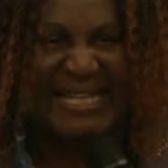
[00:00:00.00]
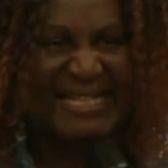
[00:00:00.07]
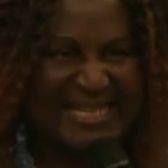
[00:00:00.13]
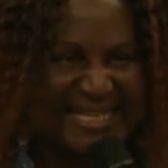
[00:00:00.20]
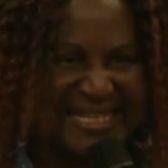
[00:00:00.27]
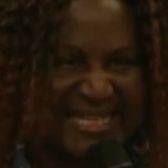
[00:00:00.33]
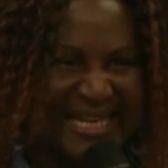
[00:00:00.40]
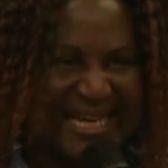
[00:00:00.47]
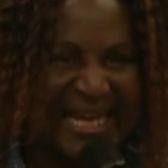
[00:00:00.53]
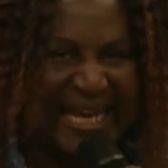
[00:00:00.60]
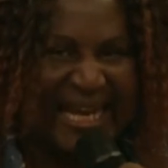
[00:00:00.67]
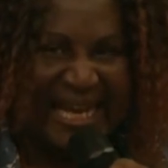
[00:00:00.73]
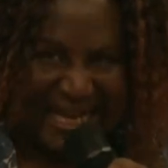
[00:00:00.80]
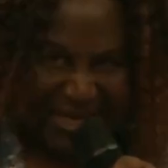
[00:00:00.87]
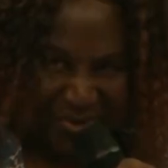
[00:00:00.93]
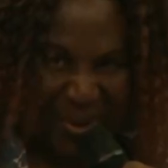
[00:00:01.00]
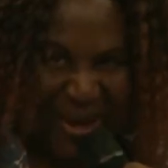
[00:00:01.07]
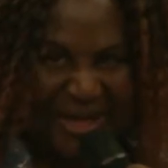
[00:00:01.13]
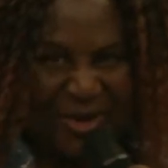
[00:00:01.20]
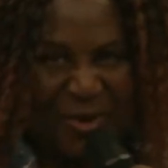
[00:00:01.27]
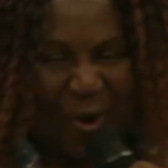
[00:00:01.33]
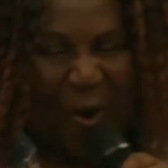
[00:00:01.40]
get it. And
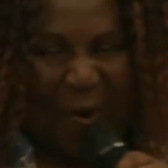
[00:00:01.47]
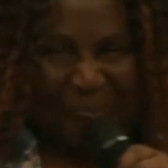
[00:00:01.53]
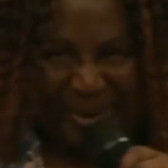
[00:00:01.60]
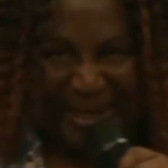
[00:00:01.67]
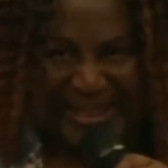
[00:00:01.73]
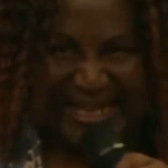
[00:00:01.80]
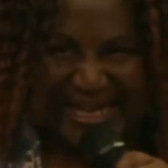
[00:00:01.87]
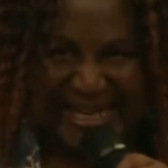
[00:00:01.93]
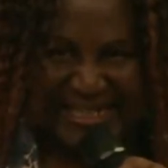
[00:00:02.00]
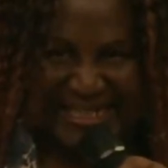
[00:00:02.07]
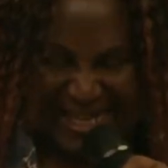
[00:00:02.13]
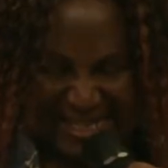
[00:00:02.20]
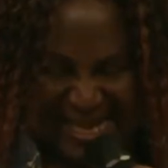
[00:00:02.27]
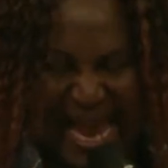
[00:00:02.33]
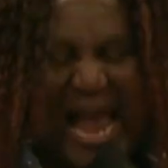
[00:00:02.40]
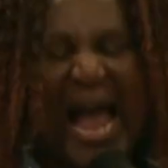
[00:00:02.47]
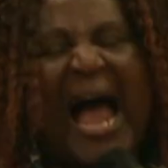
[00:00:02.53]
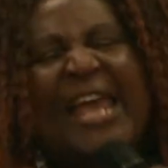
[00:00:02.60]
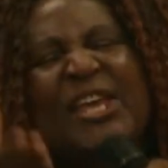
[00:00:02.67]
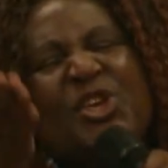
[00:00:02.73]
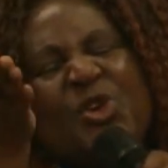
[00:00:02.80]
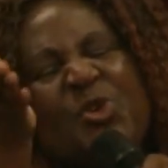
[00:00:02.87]
when you opened the letters,
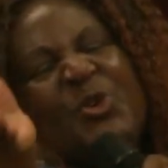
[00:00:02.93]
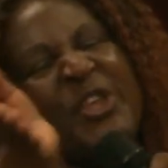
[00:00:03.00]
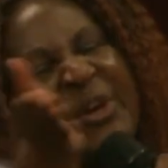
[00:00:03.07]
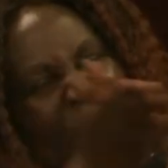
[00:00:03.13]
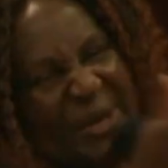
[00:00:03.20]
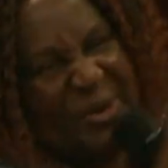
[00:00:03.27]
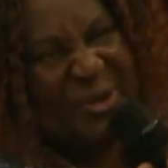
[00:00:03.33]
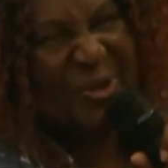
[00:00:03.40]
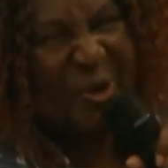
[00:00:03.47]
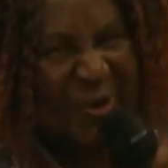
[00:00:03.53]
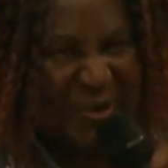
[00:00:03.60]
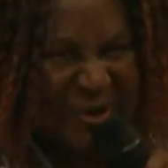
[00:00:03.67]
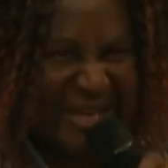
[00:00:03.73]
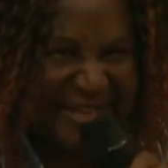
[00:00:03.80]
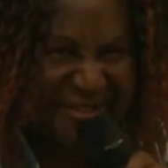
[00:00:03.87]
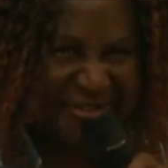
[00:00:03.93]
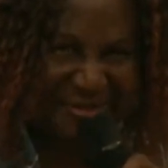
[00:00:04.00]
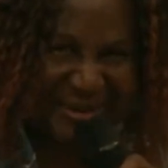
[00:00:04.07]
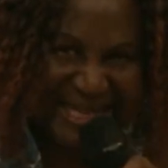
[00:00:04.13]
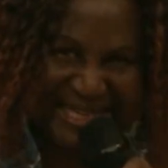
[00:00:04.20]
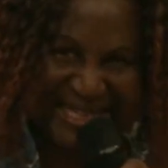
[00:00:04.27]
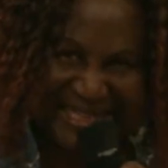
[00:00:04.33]
I knew they were not going to give
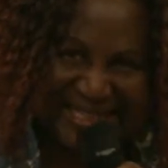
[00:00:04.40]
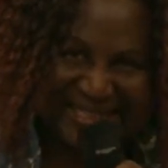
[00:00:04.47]
me.